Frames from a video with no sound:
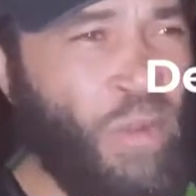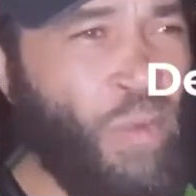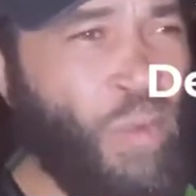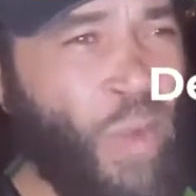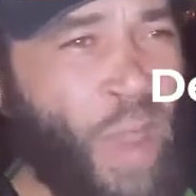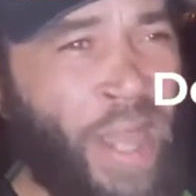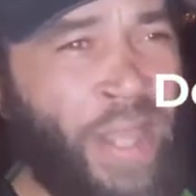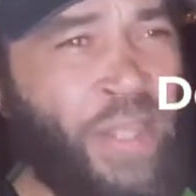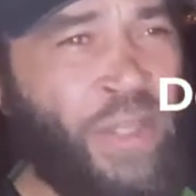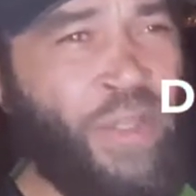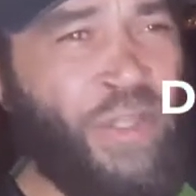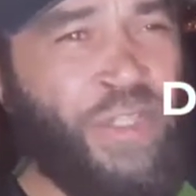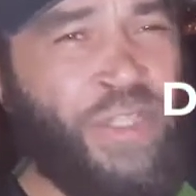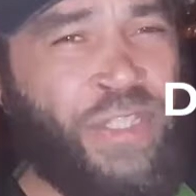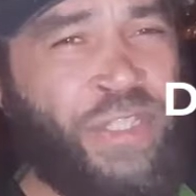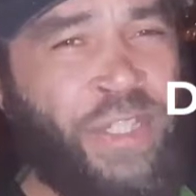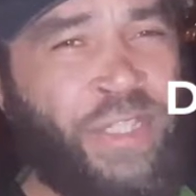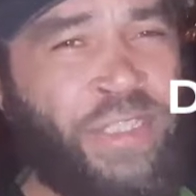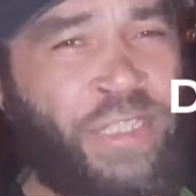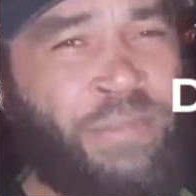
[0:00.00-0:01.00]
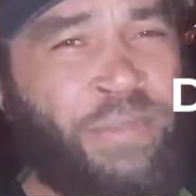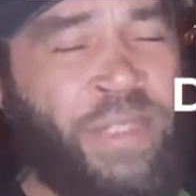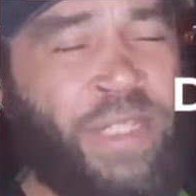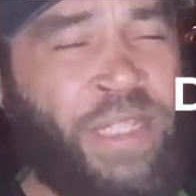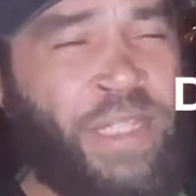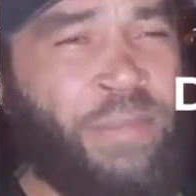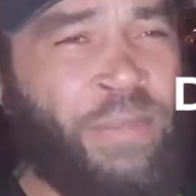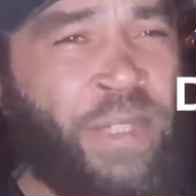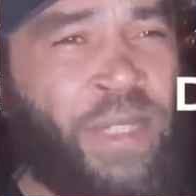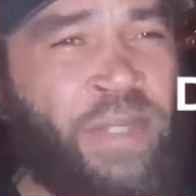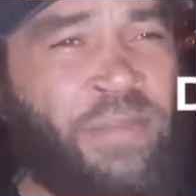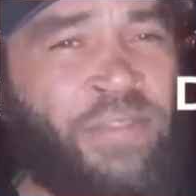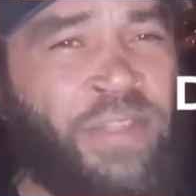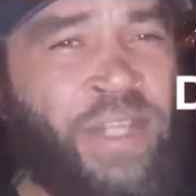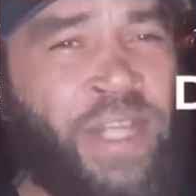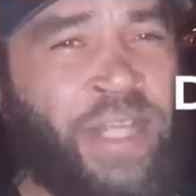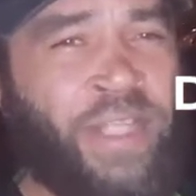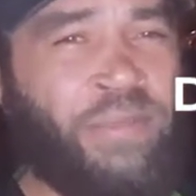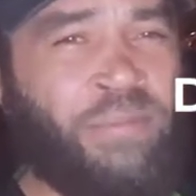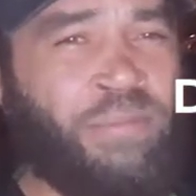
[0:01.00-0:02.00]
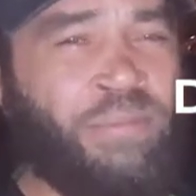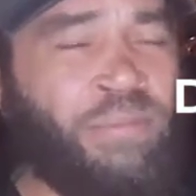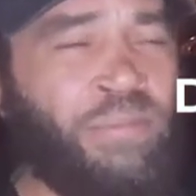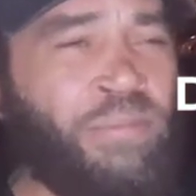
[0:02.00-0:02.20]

Why are you going to start something in the middle of the night?